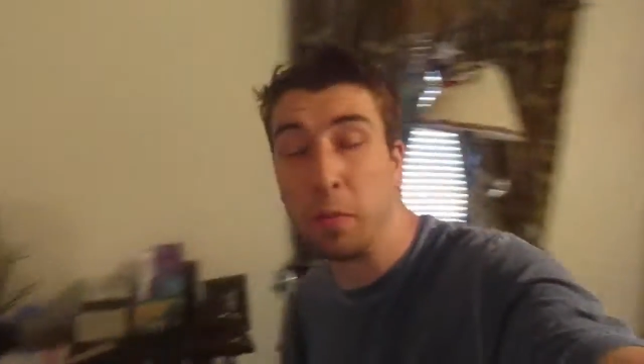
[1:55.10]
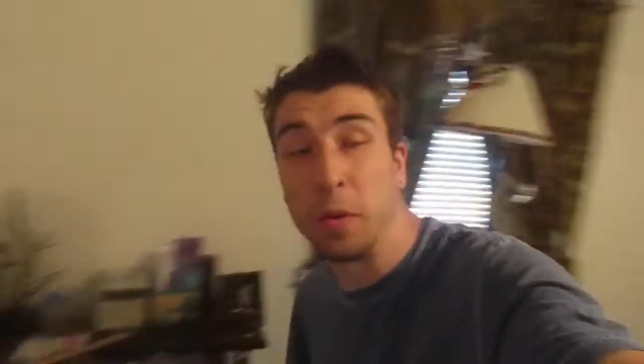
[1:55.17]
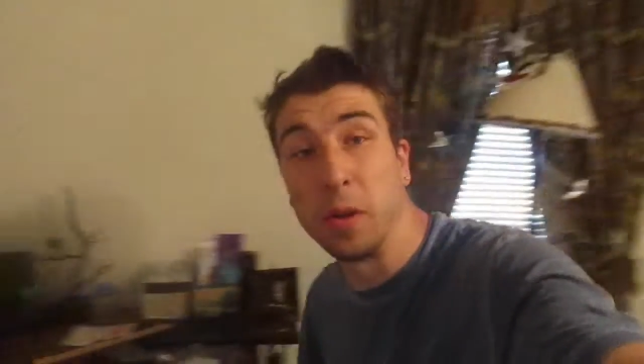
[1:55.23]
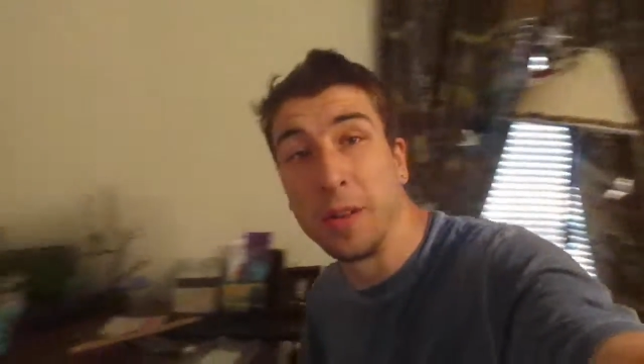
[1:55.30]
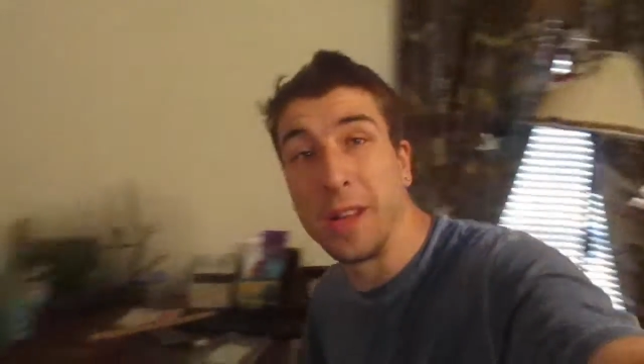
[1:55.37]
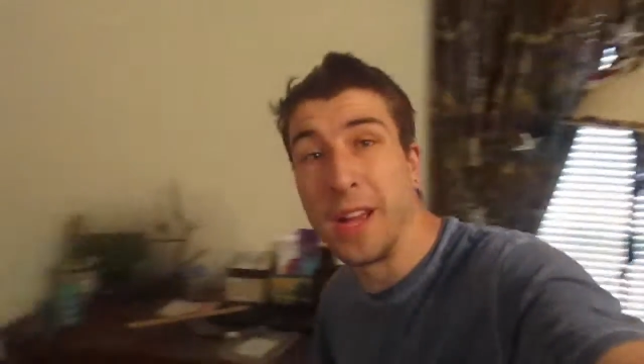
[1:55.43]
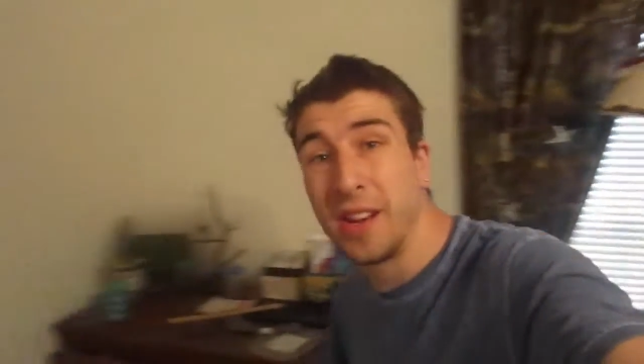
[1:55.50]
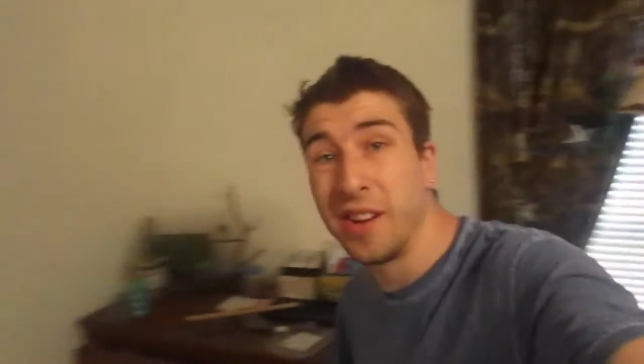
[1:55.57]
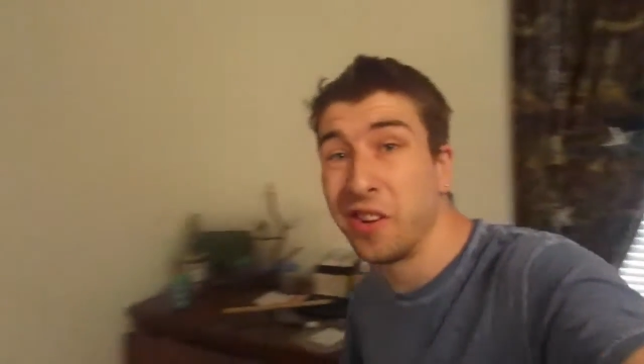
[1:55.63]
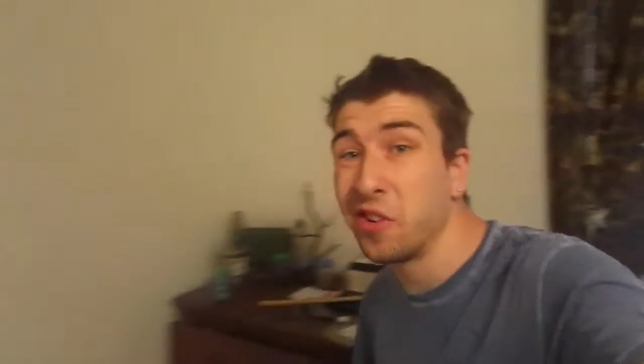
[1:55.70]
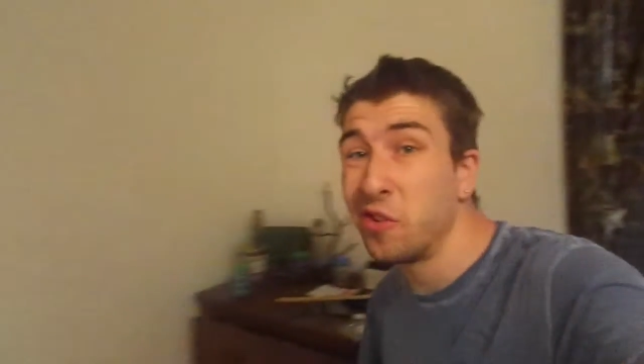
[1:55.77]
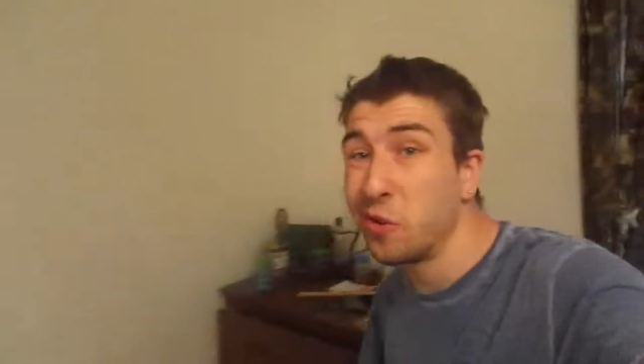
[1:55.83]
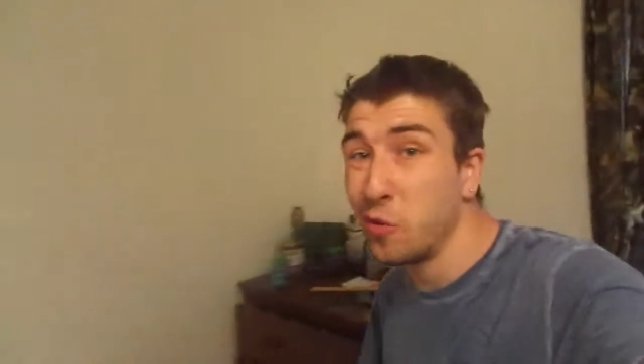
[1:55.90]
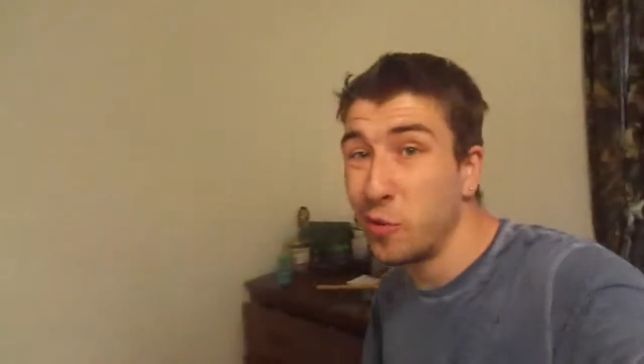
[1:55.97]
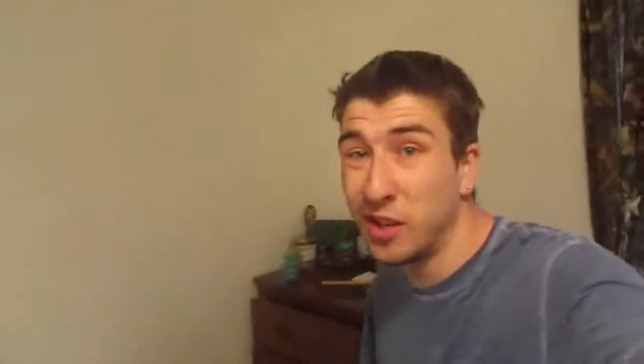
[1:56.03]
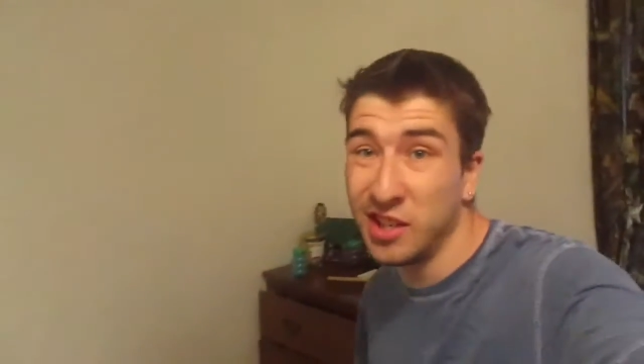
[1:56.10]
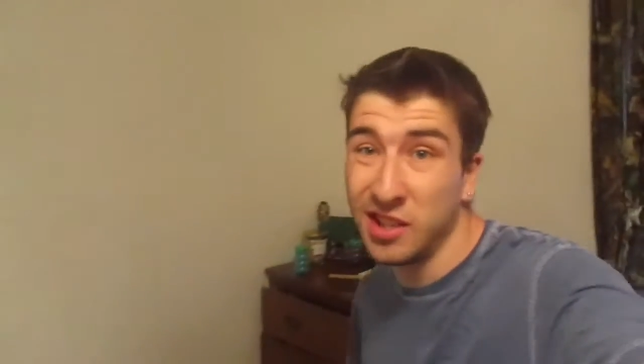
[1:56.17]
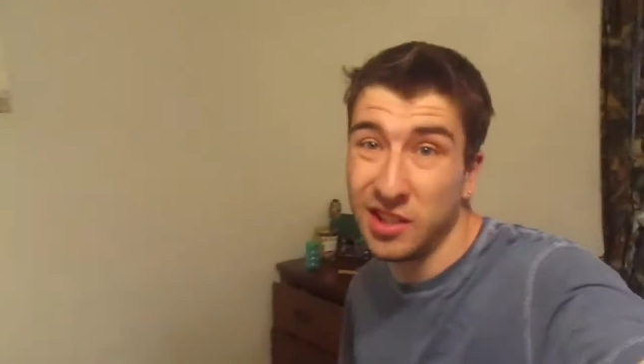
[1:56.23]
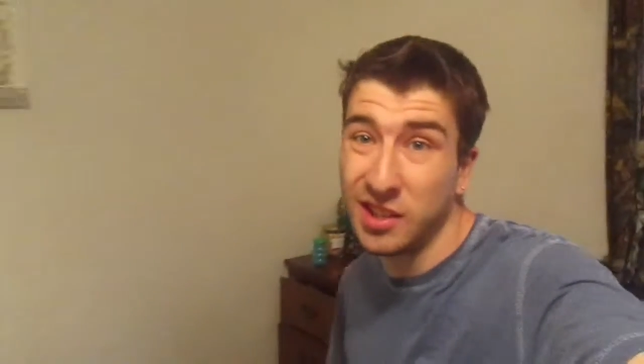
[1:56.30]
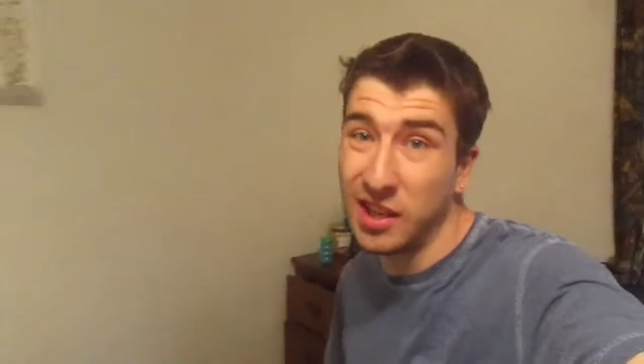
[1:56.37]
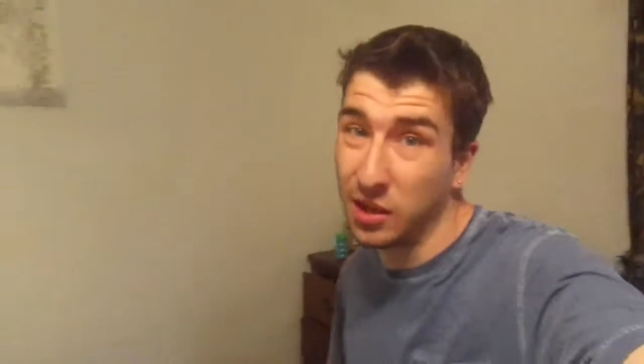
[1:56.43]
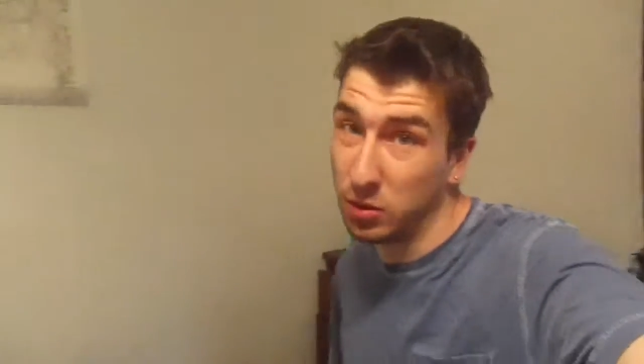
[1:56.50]
but dad and I are going to
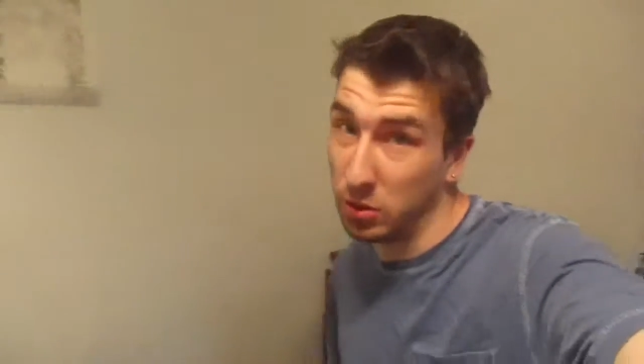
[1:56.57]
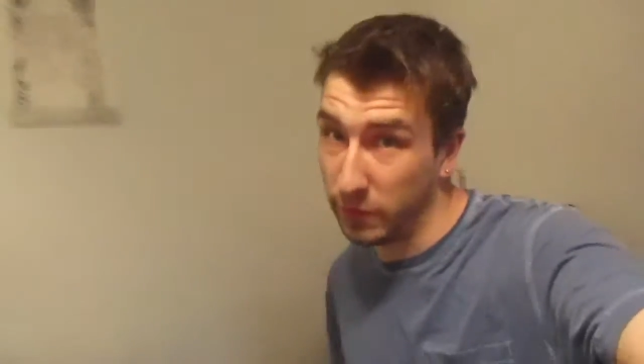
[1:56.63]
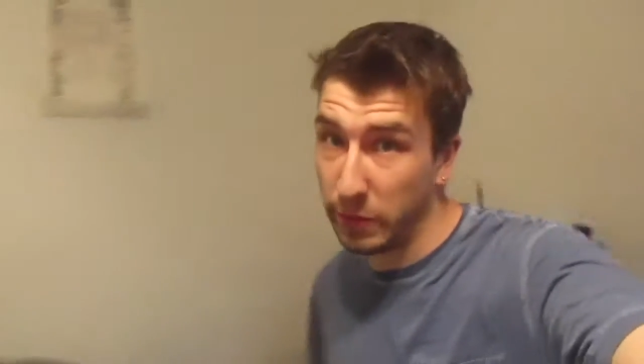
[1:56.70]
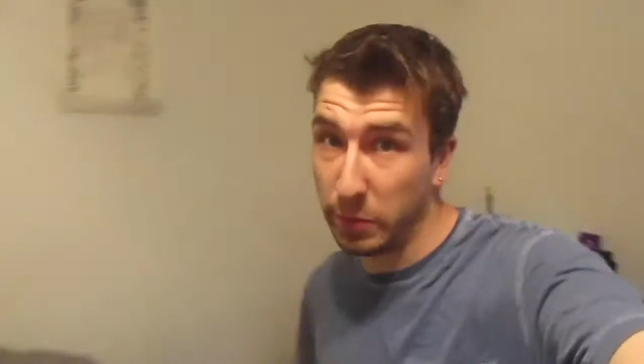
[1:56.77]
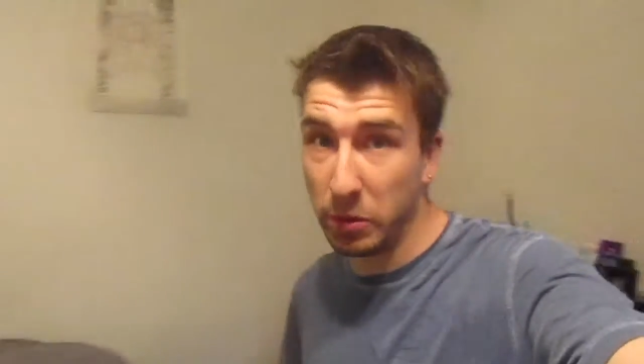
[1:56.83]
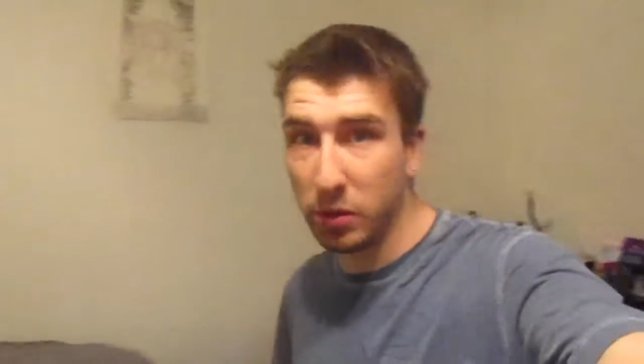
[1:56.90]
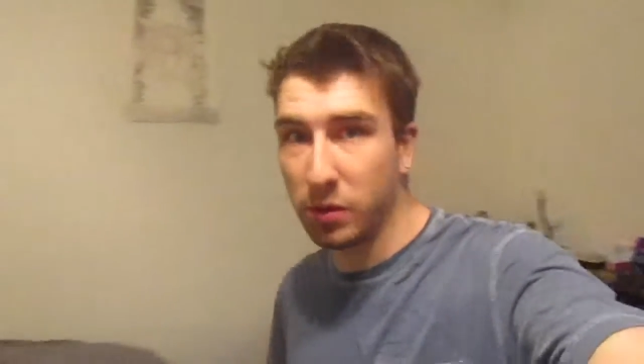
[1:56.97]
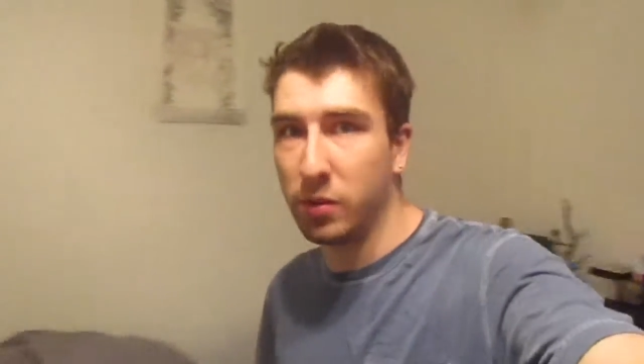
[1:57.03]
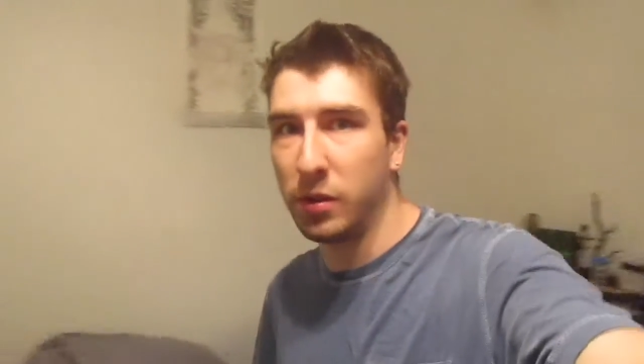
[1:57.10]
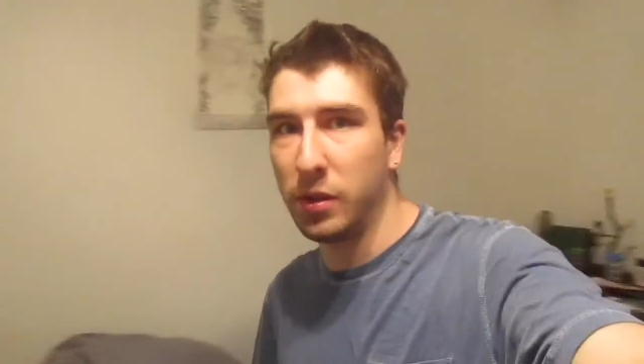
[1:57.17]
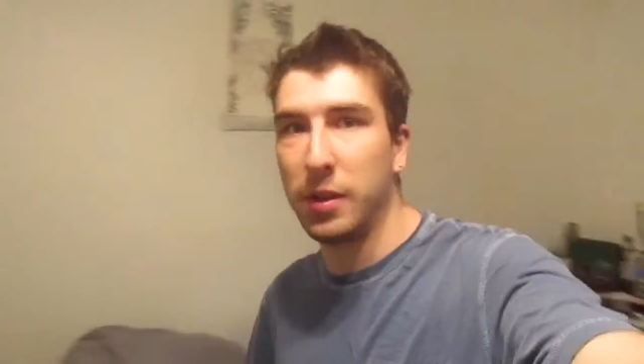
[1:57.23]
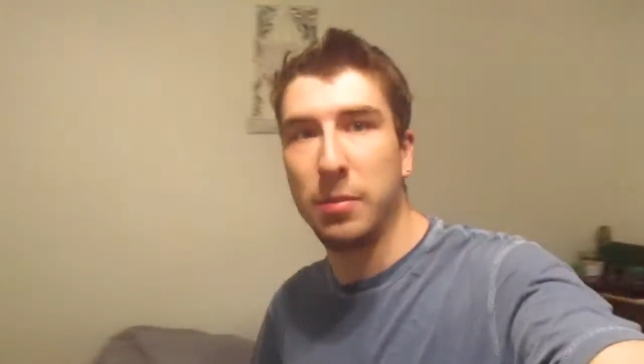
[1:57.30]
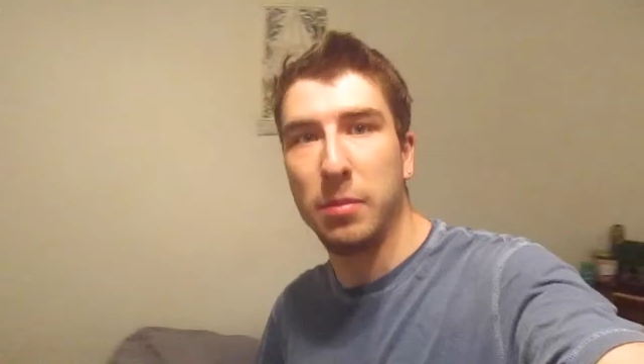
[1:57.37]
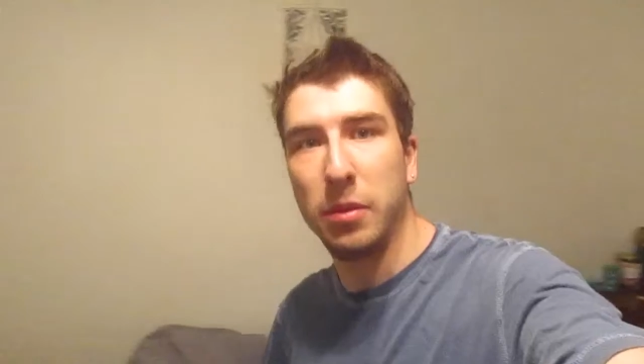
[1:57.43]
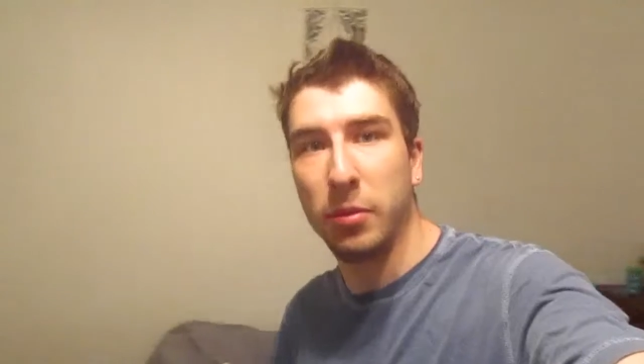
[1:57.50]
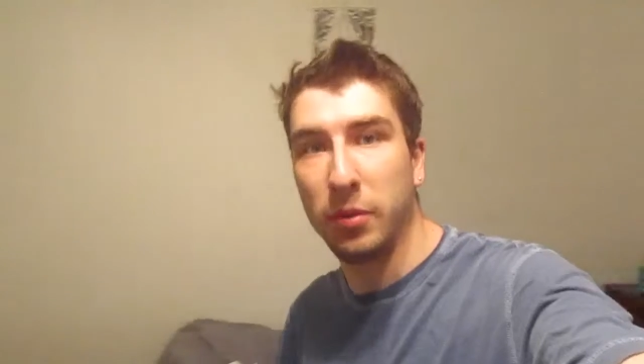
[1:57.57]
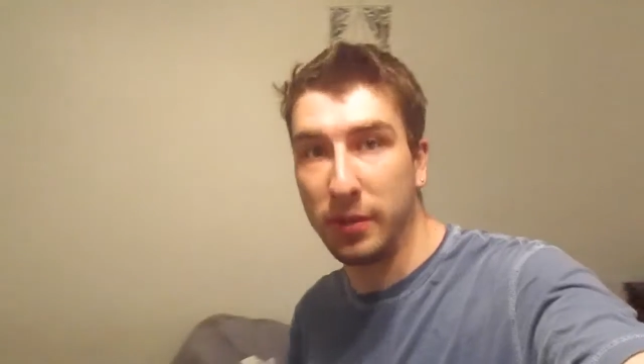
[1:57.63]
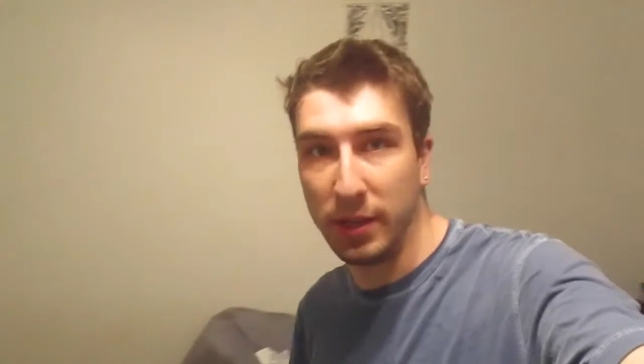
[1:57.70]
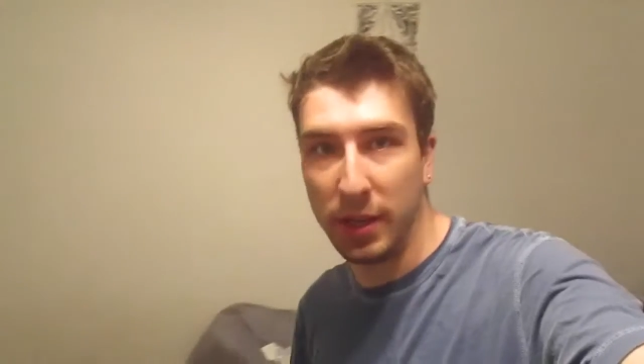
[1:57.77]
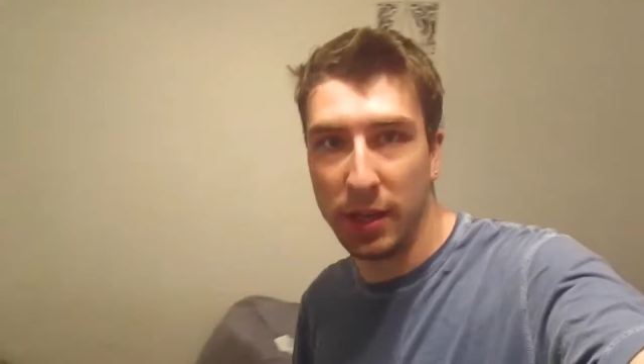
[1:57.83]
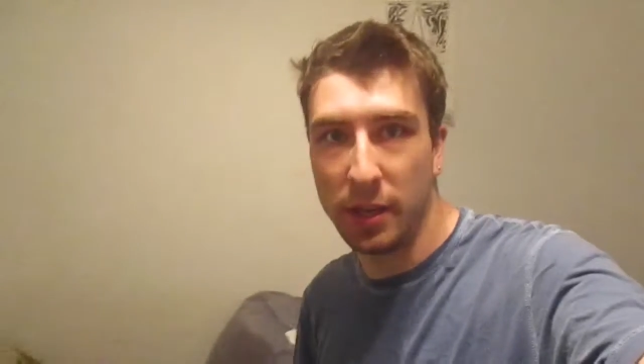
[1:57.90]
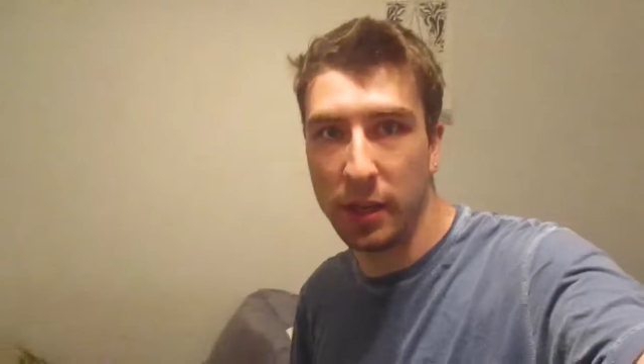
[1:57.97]
Wendy's. I don't know if I'm gonna record that, but we'll
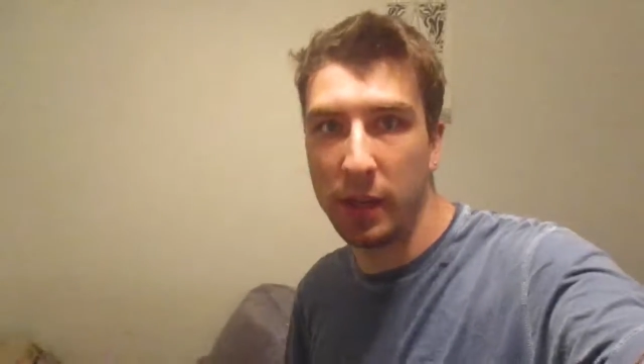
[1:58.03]
see.